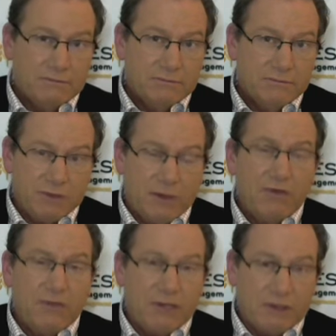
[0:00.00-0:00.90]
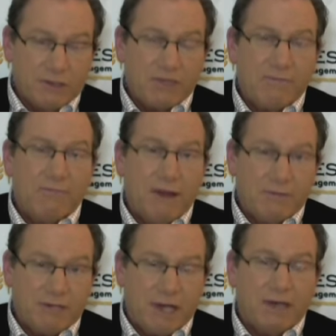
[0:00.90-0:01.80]
So I do think there's some
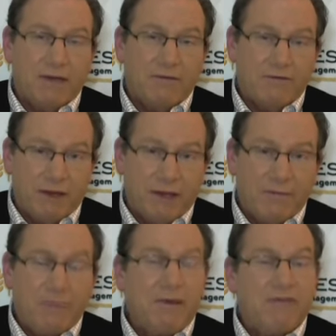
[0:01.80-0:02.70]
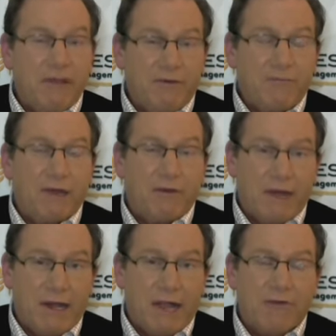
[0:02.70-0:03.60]
upside in Nvidia, but my favorite pick
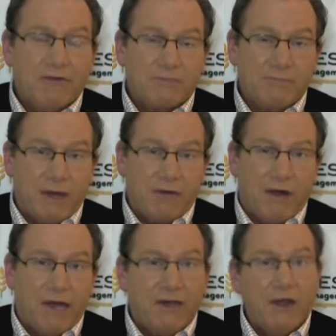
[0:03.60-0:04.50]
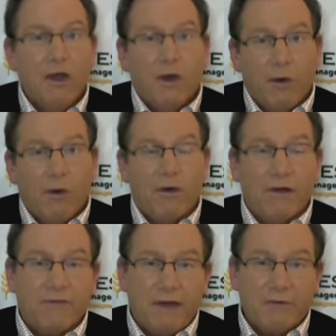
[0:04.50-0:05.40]
right now is Micron or
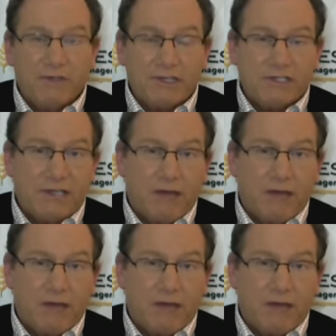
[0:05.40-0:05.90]
if I was in South